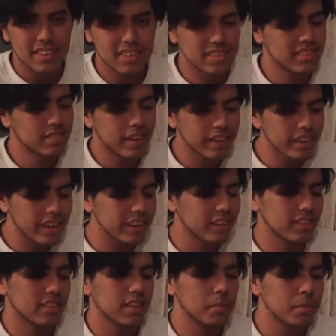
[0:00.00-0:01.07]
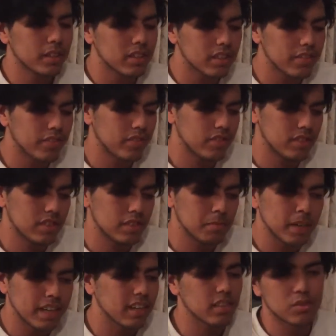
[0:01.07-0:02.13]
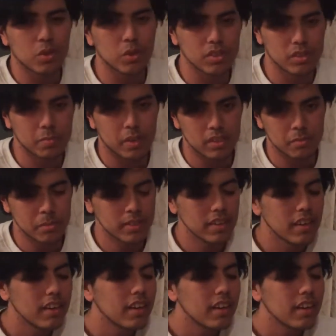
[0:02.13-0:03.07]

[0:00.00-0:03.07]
This is regulating the temperature to make it as cold as possible.